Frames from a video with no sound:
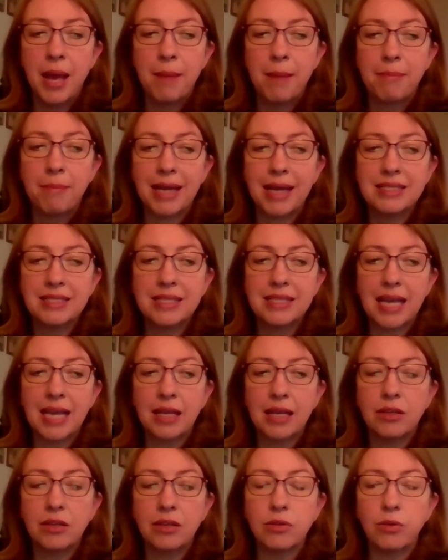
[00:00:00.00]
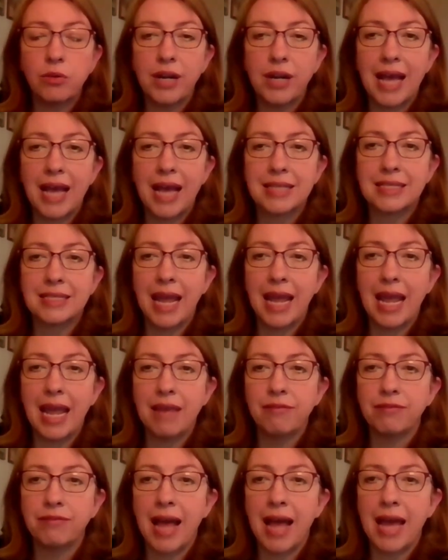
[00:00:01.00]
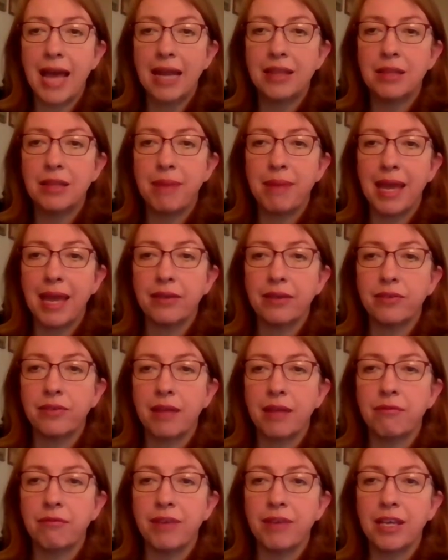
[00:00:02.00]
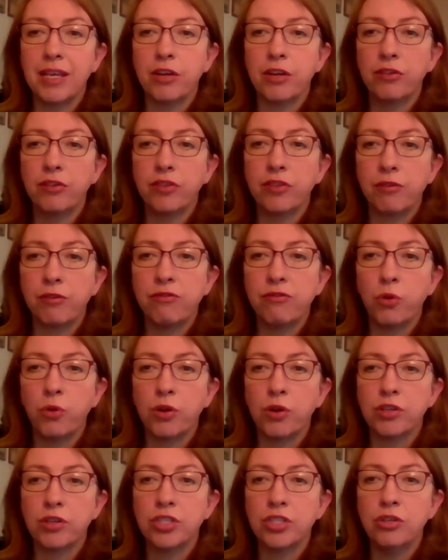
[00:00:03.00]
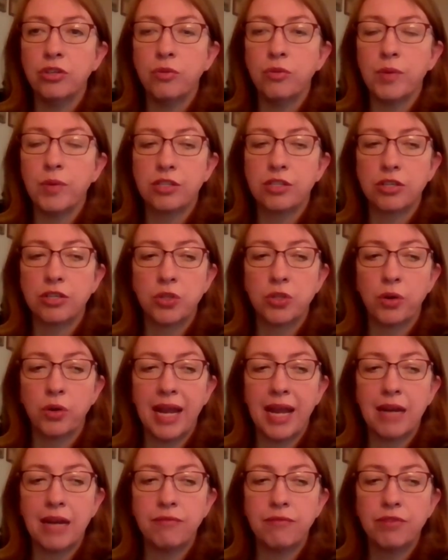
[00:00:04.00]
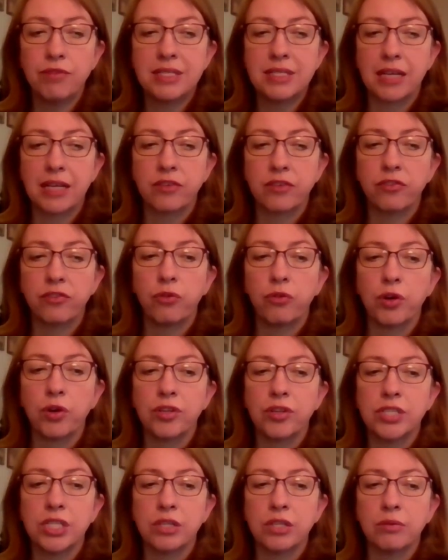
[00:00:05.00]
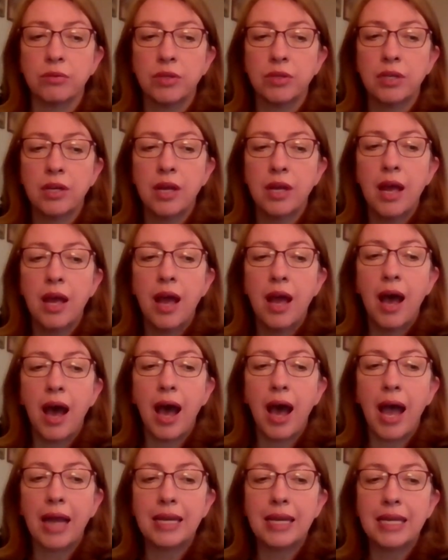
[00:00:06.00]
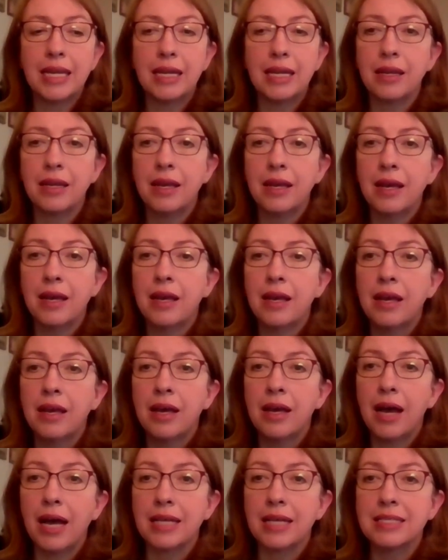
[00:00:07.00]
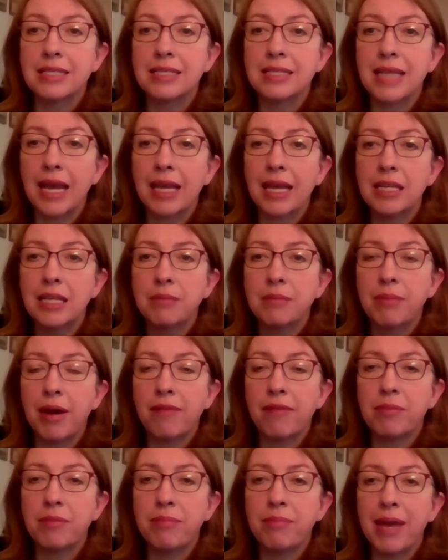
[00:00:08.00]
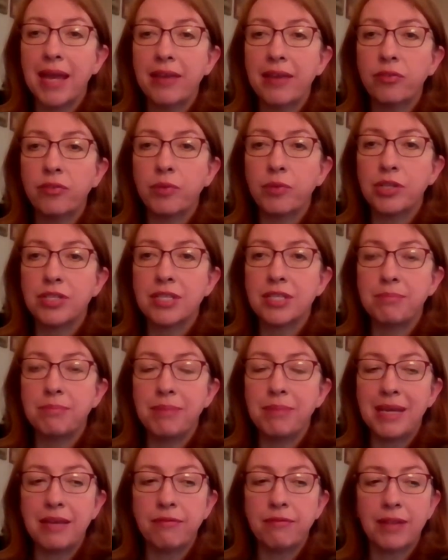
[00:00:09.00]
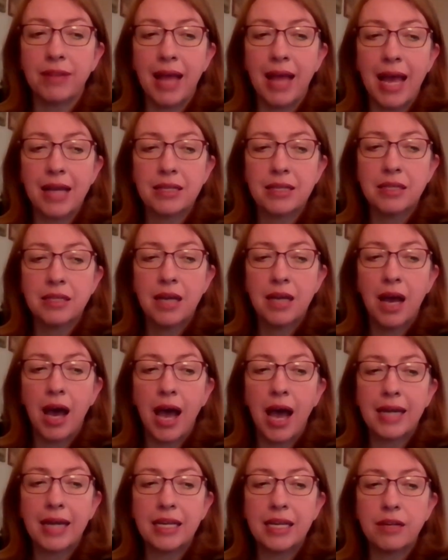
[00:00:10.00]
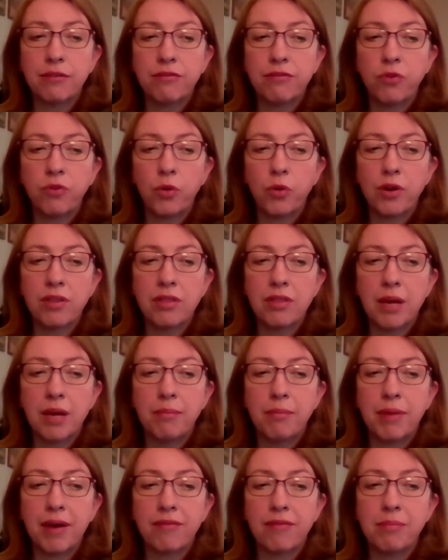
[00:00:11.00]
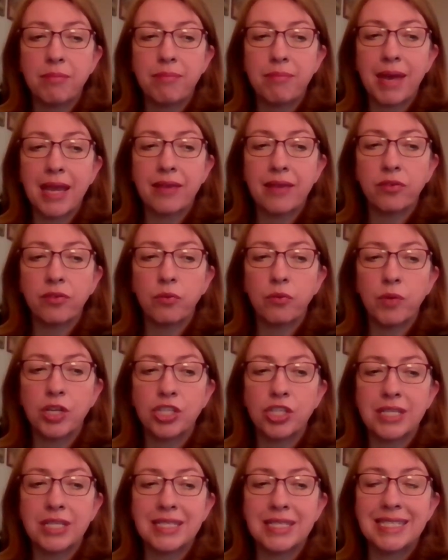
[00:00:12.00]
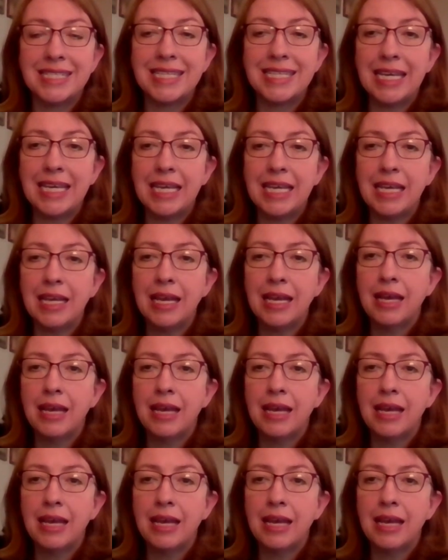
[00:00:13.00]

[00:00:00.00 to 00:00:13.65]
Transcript: My second chord has an A flat in the bass and figures of 4, 2, which are shorthand for 6, 4, 2. I need a second above the bass, which is B flat. I need a fourth above the bass, which is D.